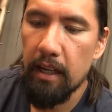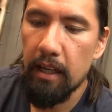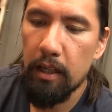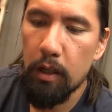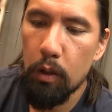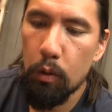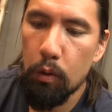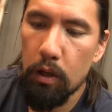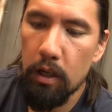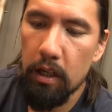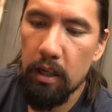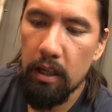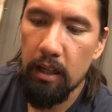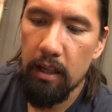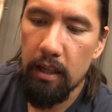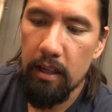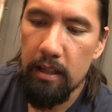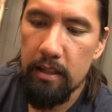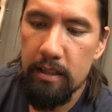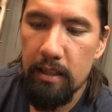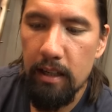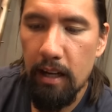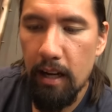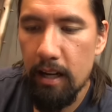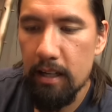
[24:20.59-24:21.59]
A quirk
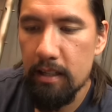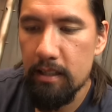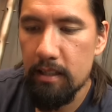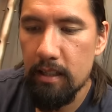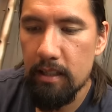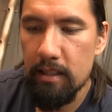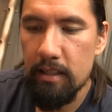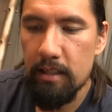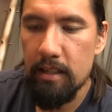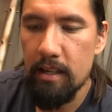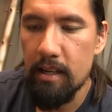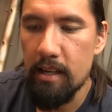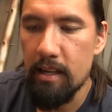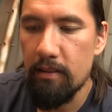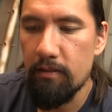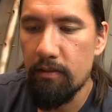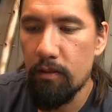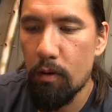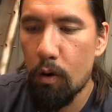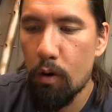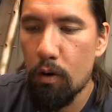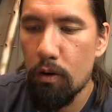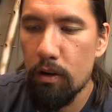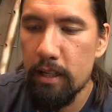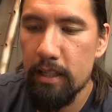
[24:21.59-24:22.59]
sized
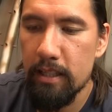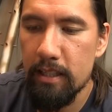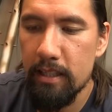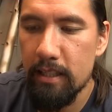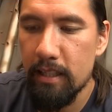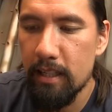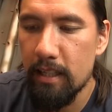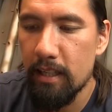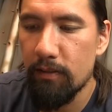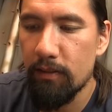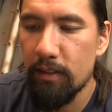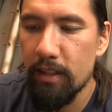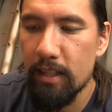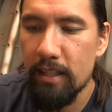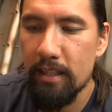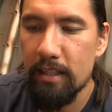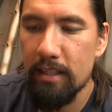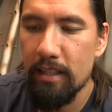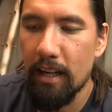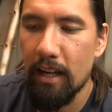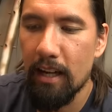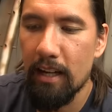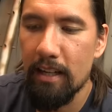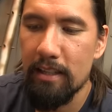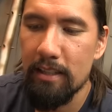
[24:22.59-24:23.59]
Steve or a Steve
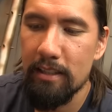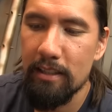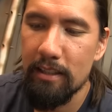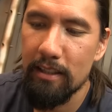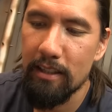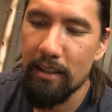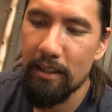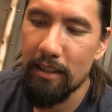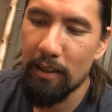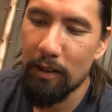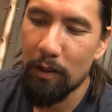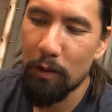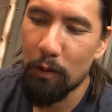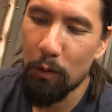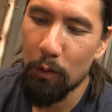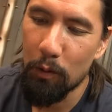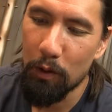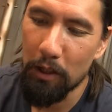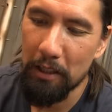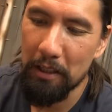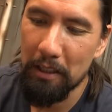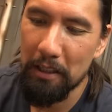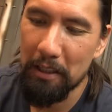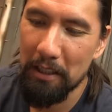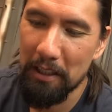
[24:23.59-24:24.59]
sized
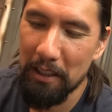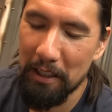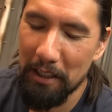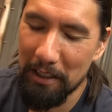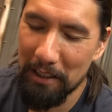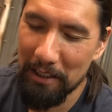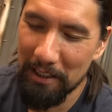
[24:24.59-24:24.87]
quirk?